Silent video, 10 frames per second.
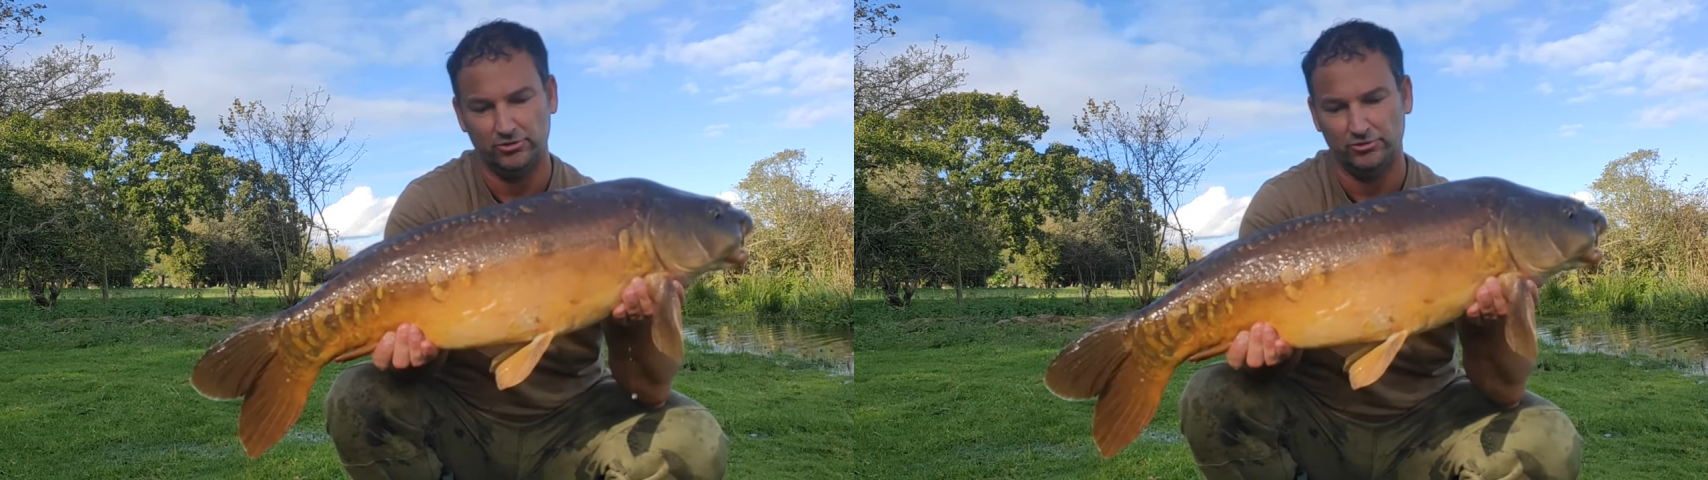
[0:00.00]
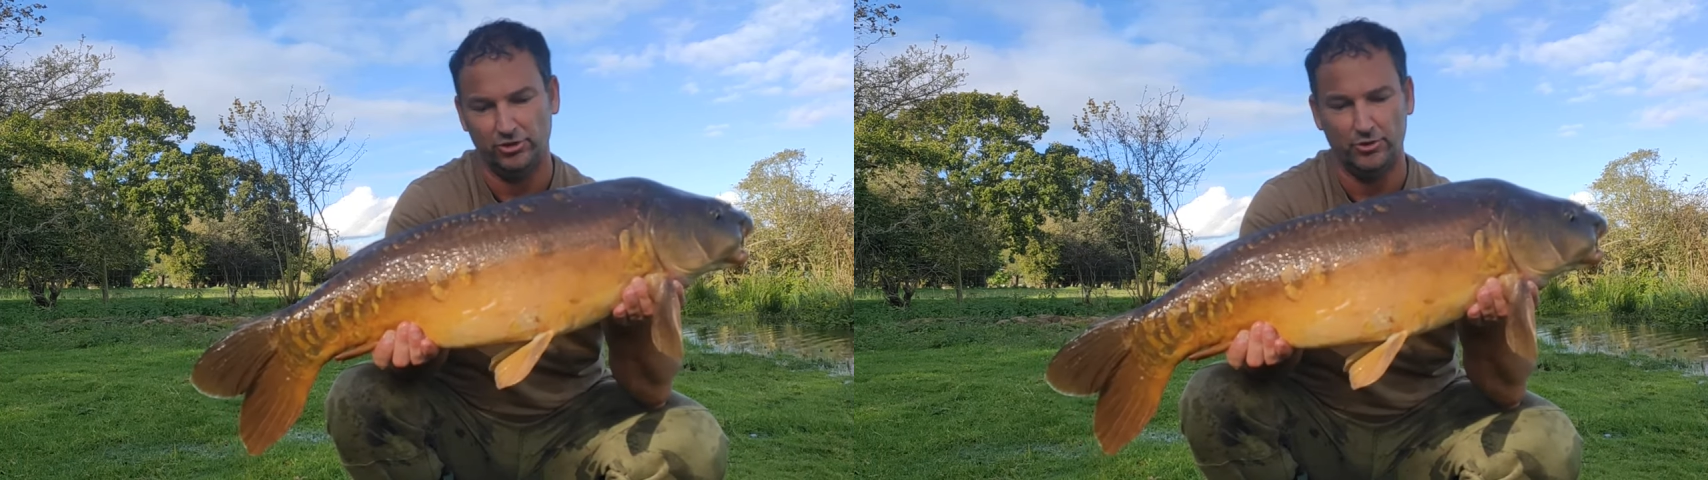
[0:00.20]

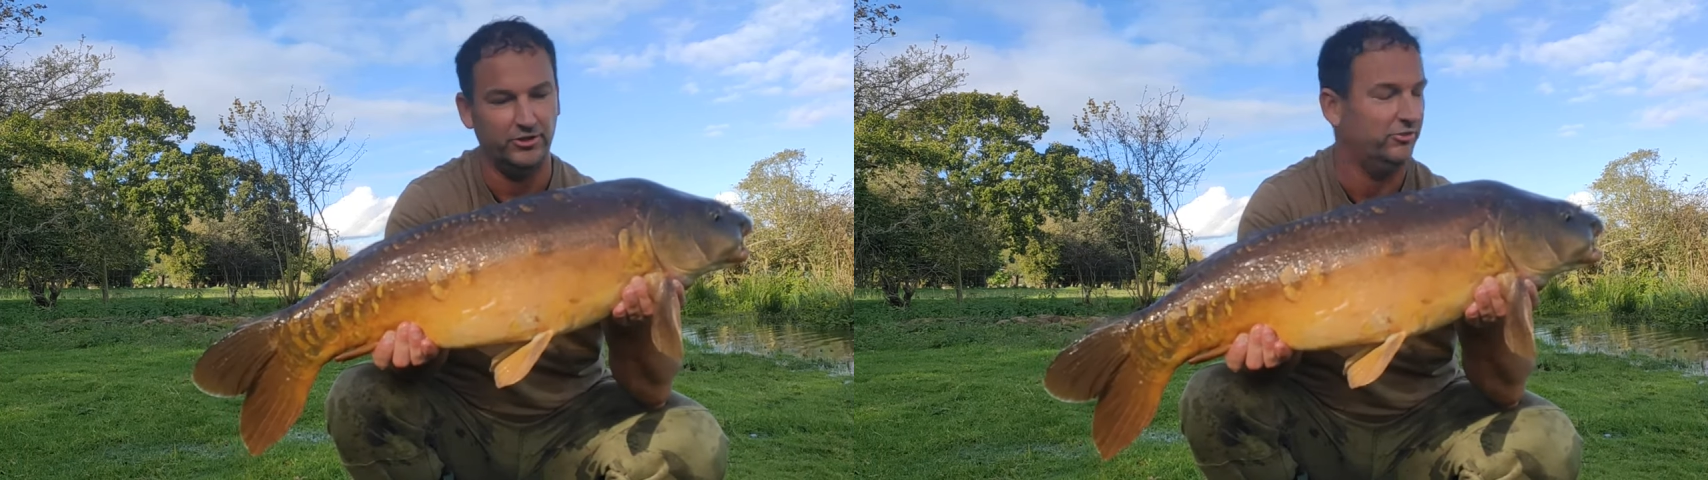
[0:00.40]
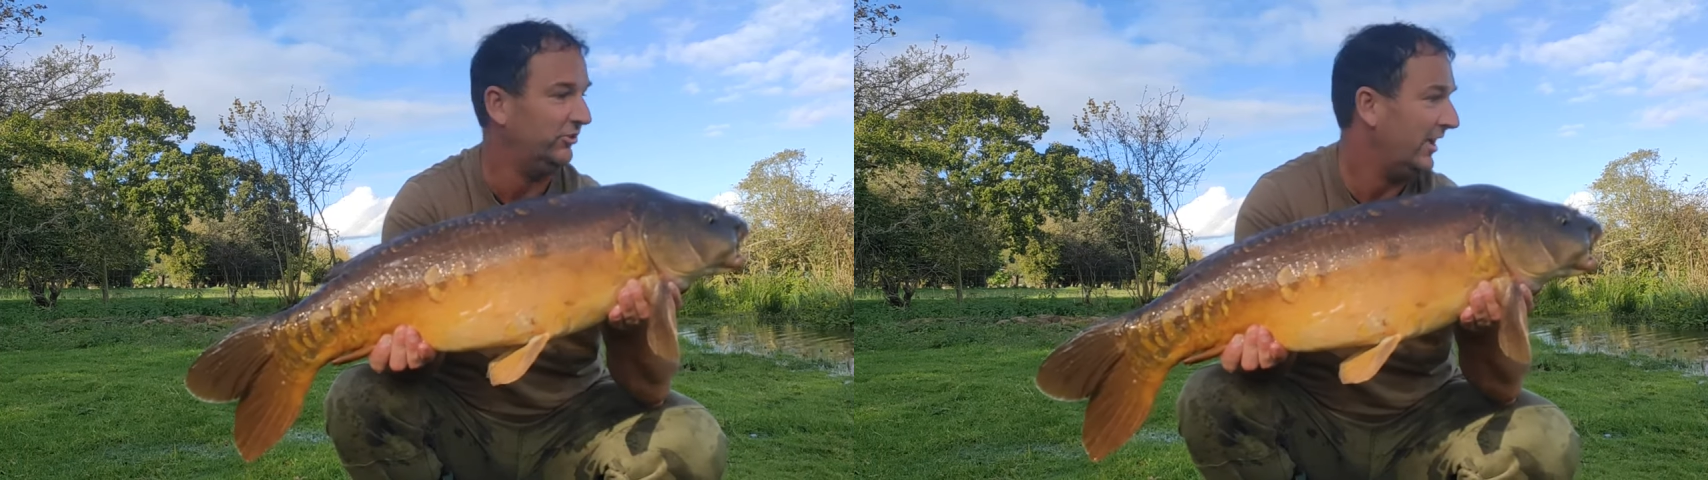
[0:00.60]
I'll show you
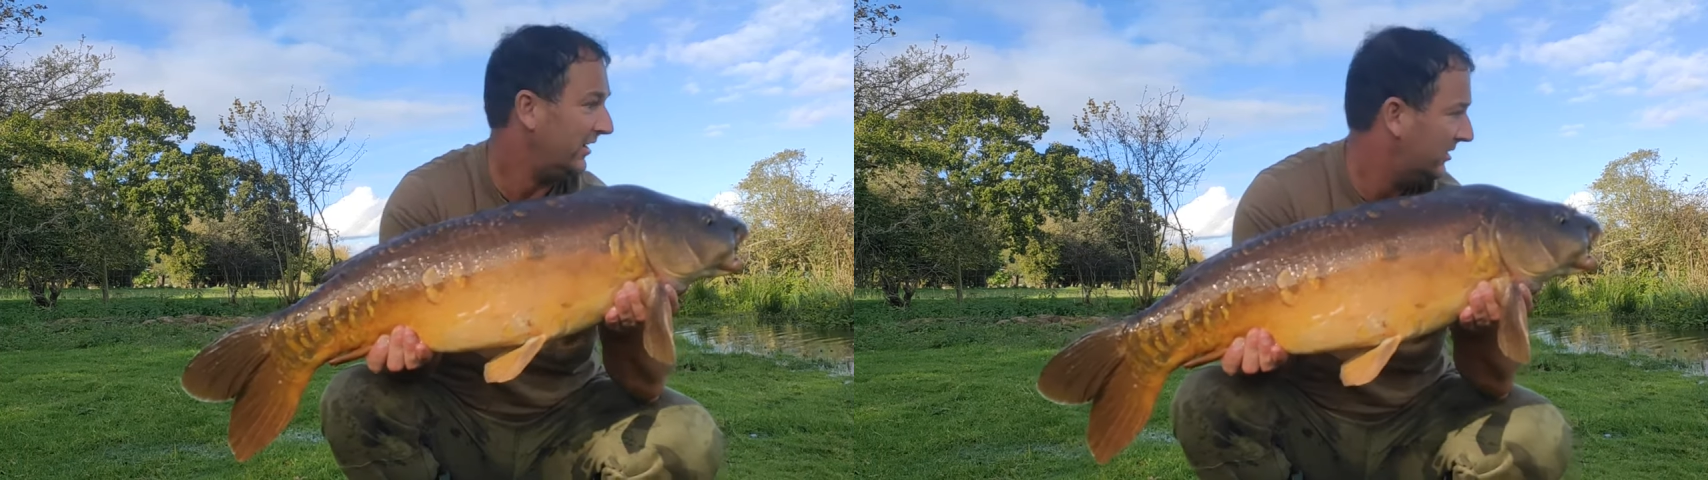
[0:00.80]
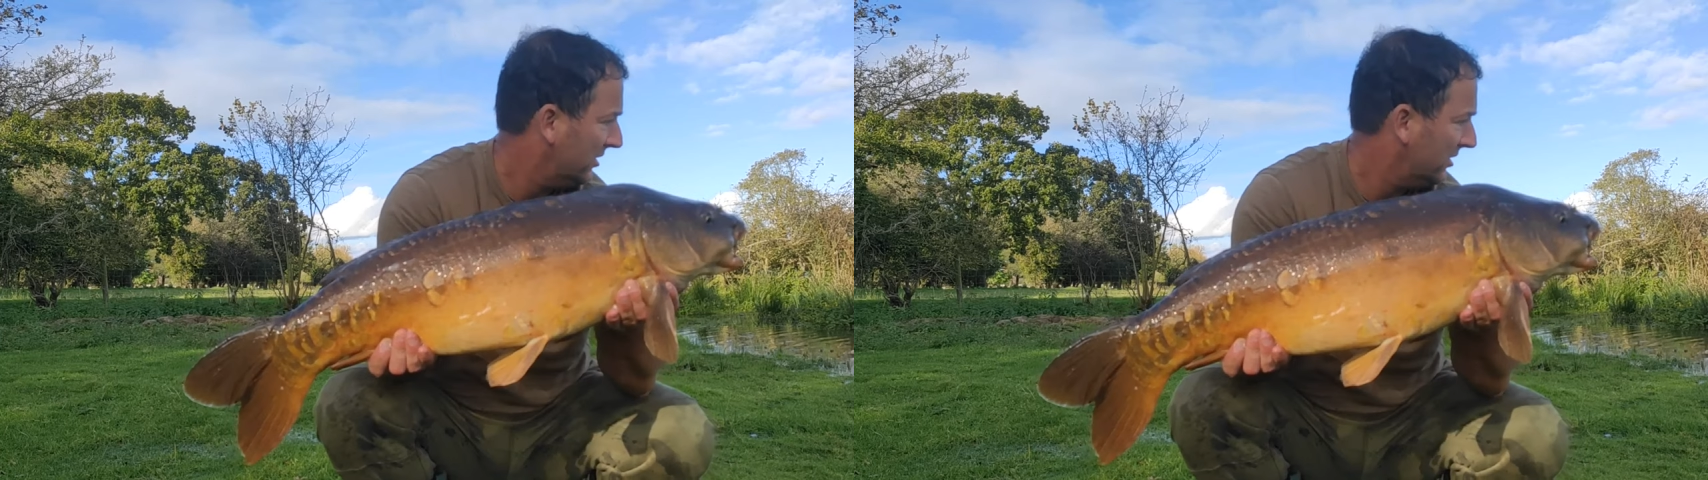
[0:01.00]
in a sec.